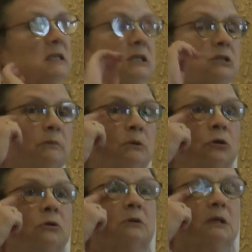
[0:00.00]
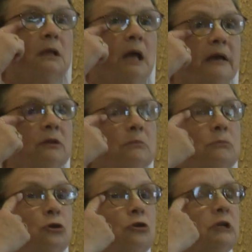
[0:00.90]
he's the moon, the light of the
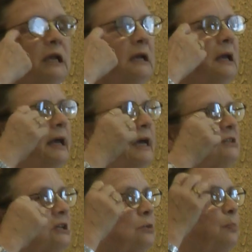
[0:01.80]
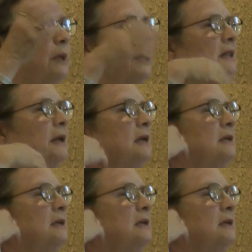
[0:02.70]
moon, and it's explained that